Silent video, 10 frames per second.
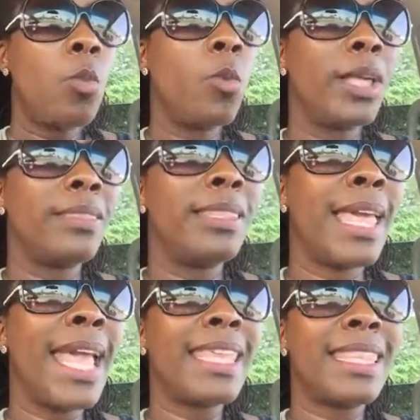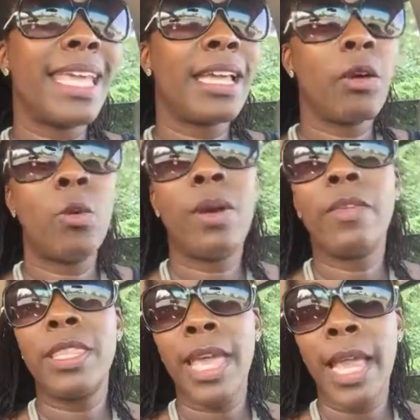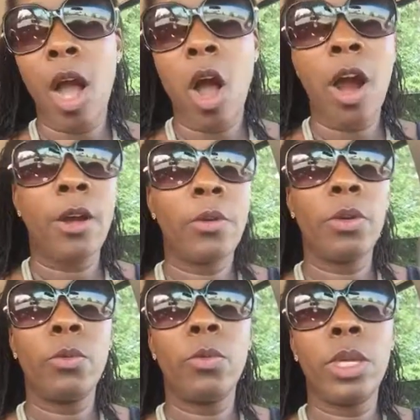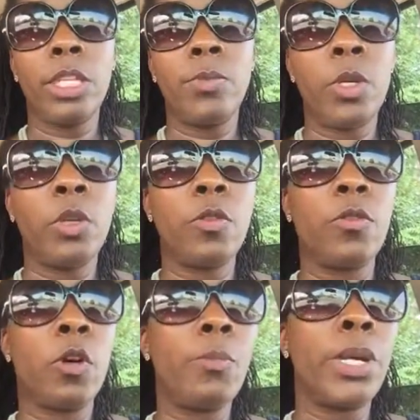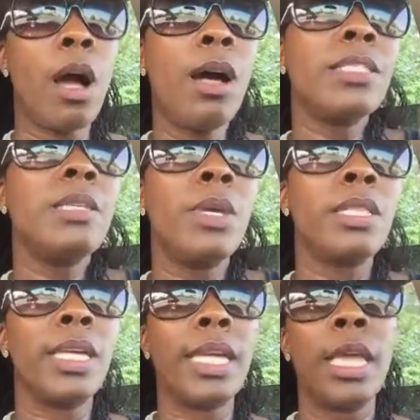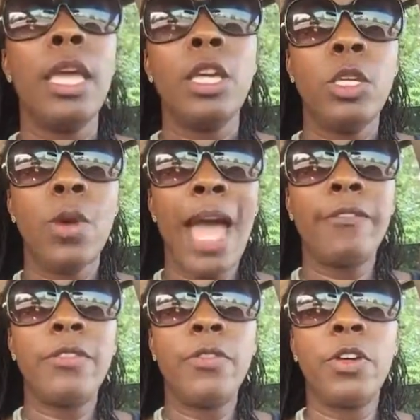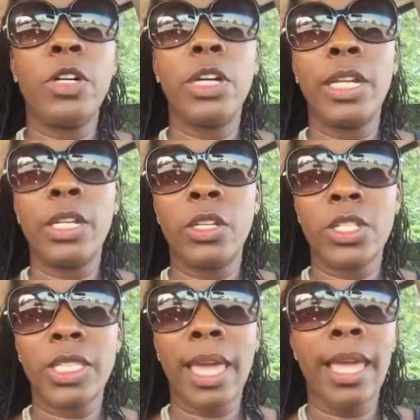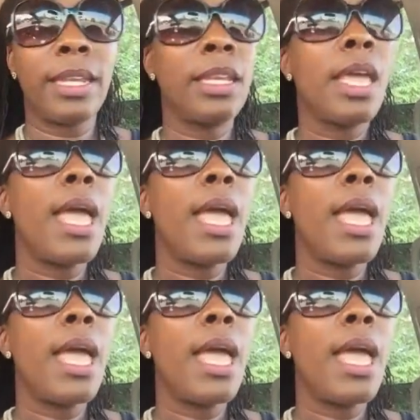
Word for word: what they think, whoever they are, is beautiful. But ultimately, you have to feel good in your skin.